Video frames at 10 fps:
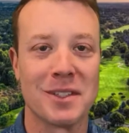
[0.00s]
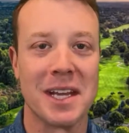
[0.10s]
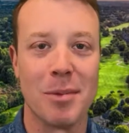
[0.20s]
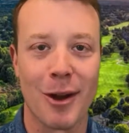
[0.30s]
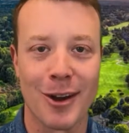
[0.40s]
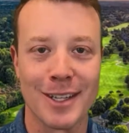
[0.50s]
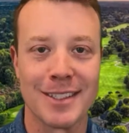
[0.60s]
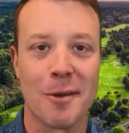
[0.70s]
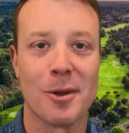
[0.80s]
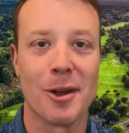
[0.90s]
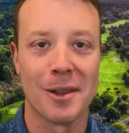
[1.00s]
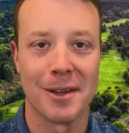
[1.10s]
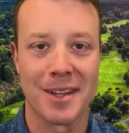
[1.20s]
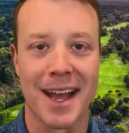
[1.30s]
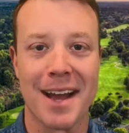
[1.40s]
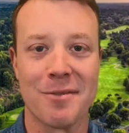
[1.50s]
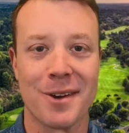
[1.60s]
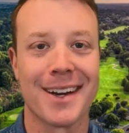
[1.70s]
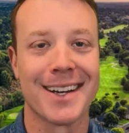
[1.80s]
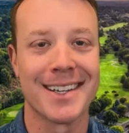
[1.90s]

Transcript: birthday parties that we all love to have for our